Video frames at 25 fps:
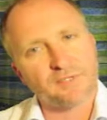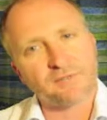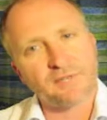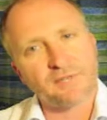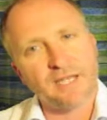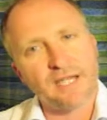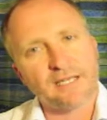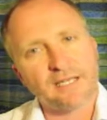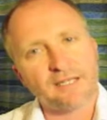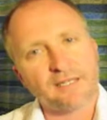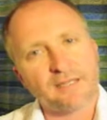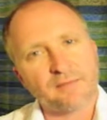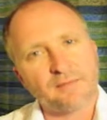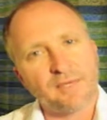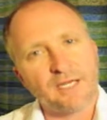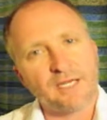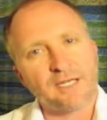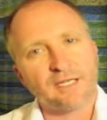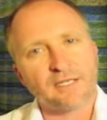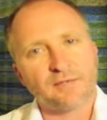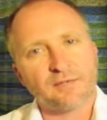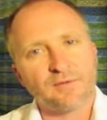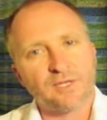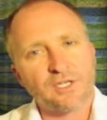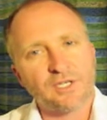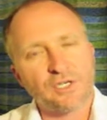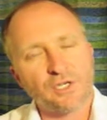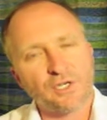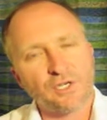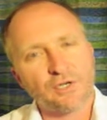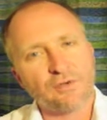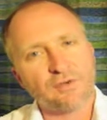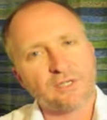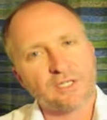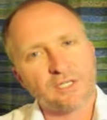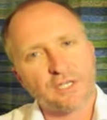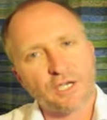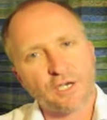made at the meeting. We
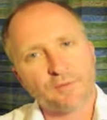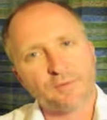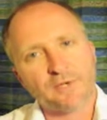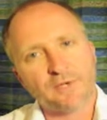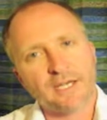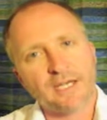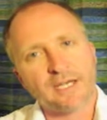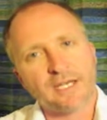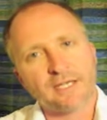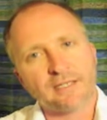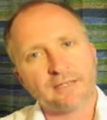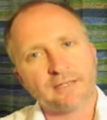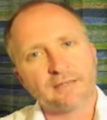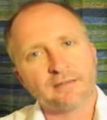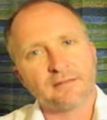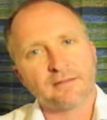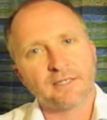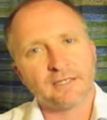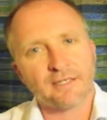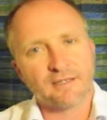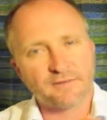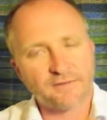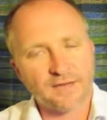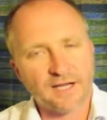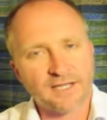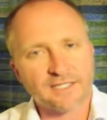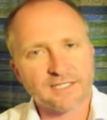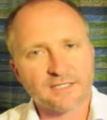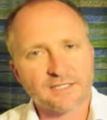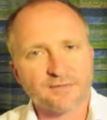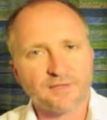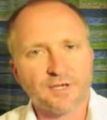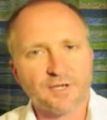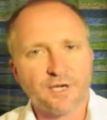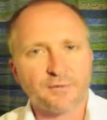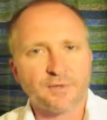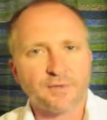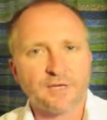knew in Copenhagen, in advance
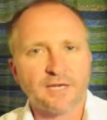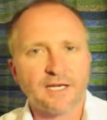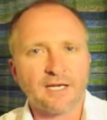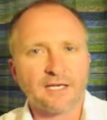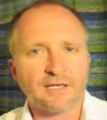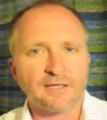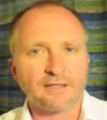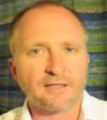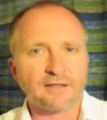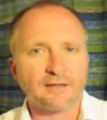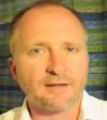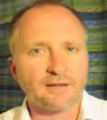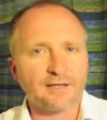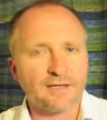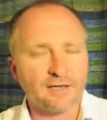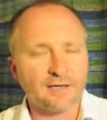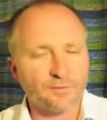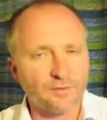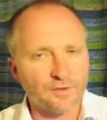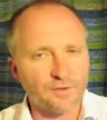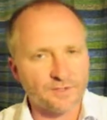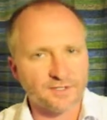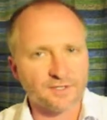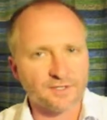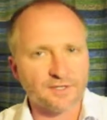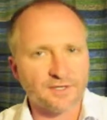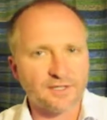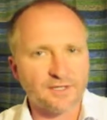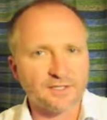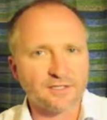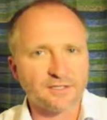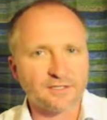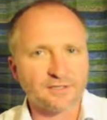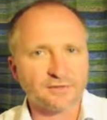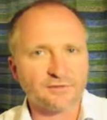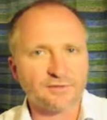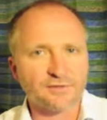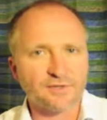of Copenhagen, that it wasn't going
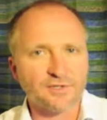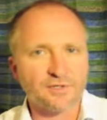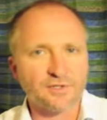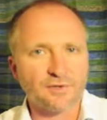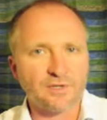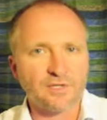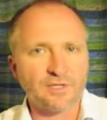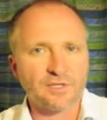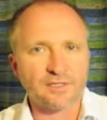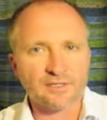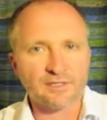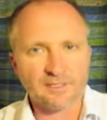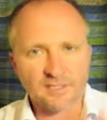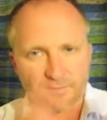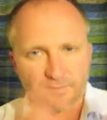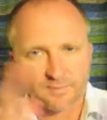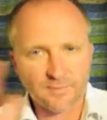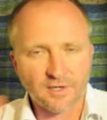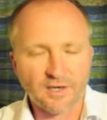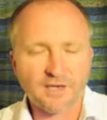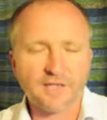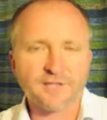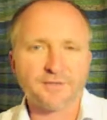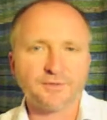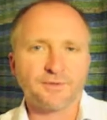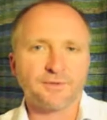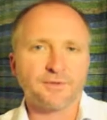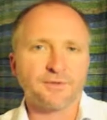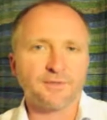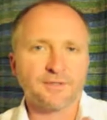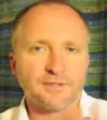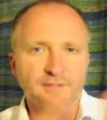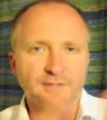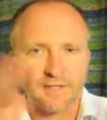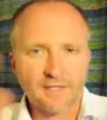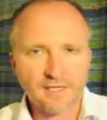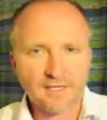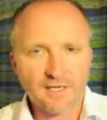to deliver a treaty despite all
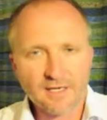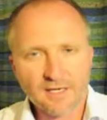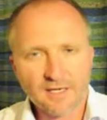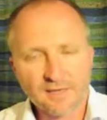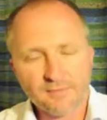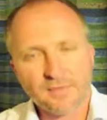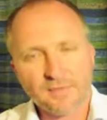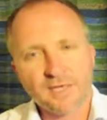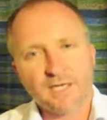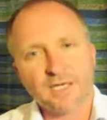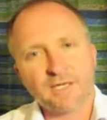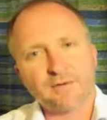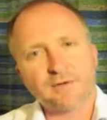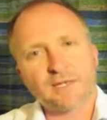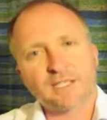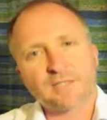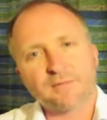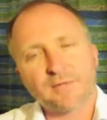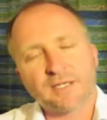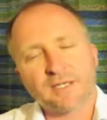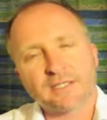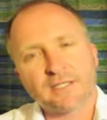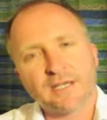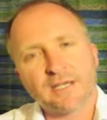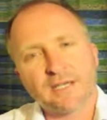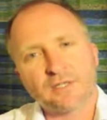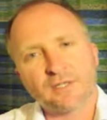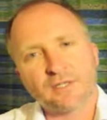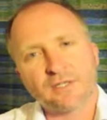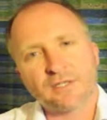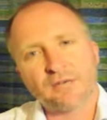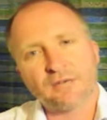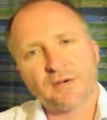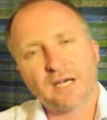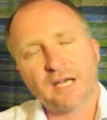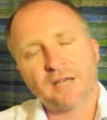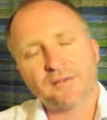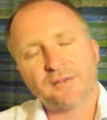the media expectation
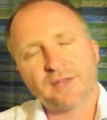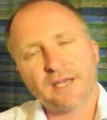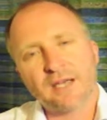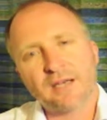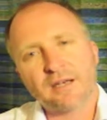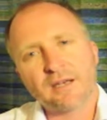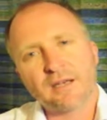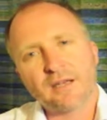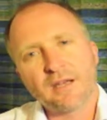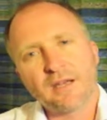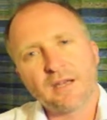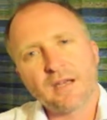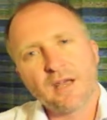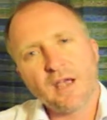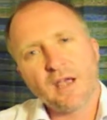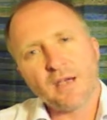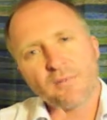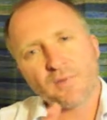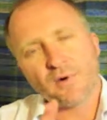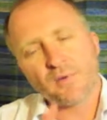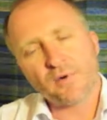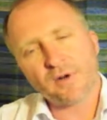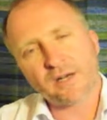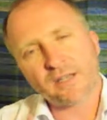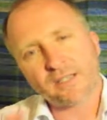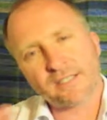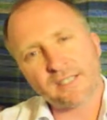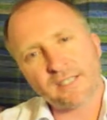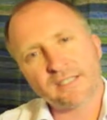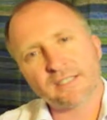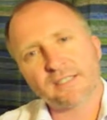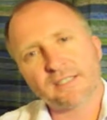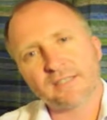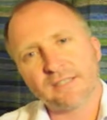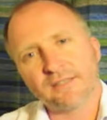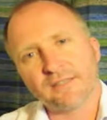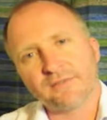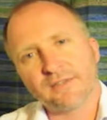around that. But what it did
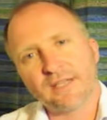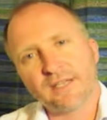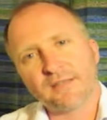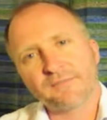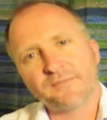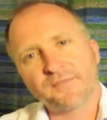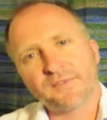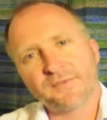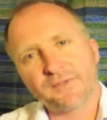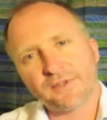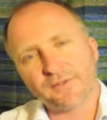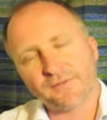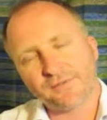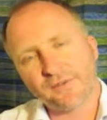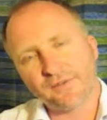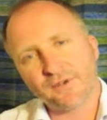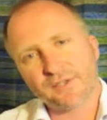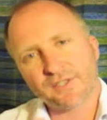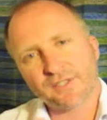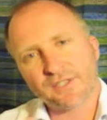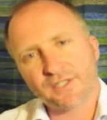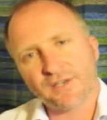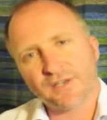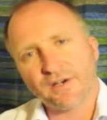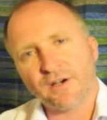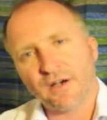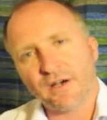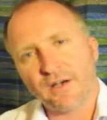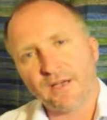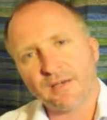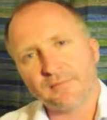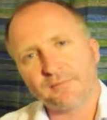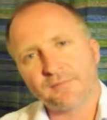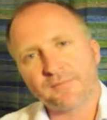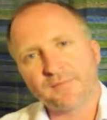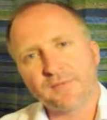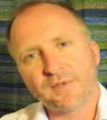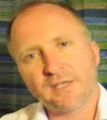deliver for the first
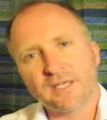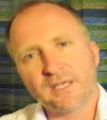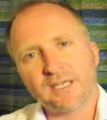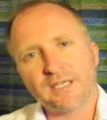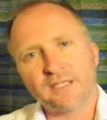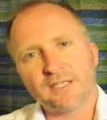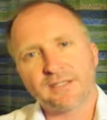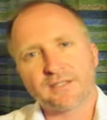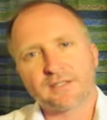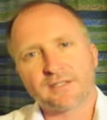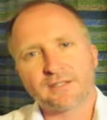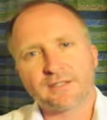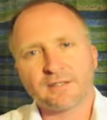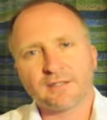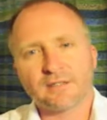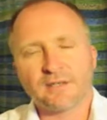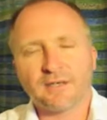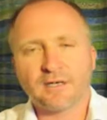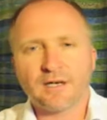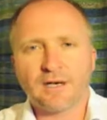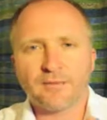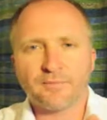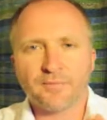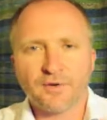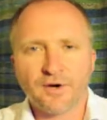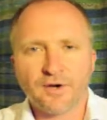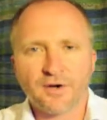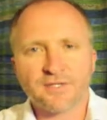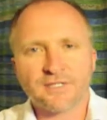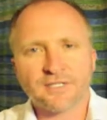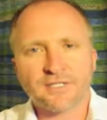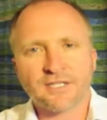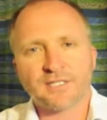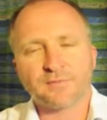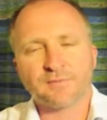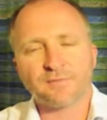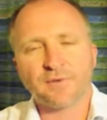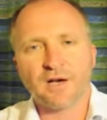time is a
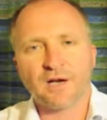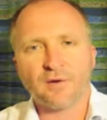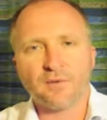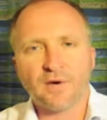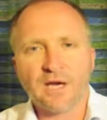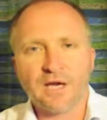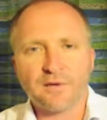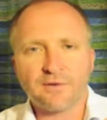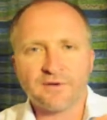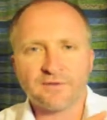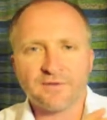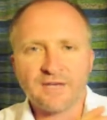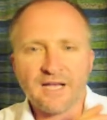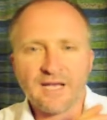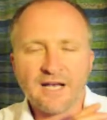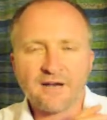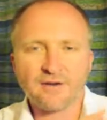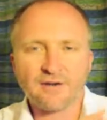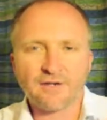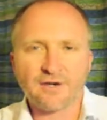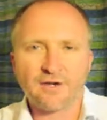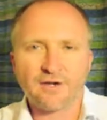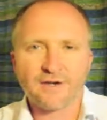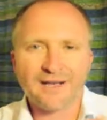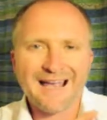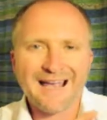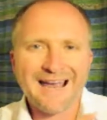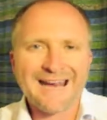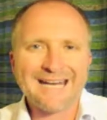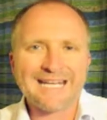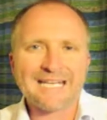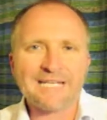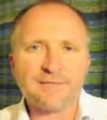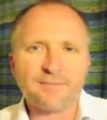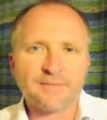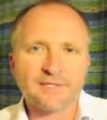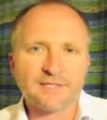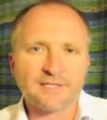process by where we've now got
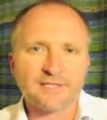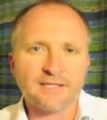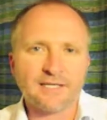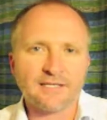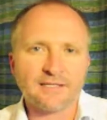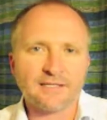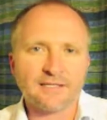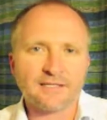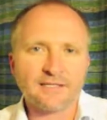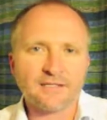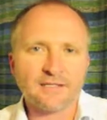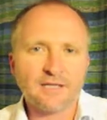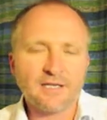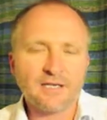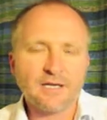80%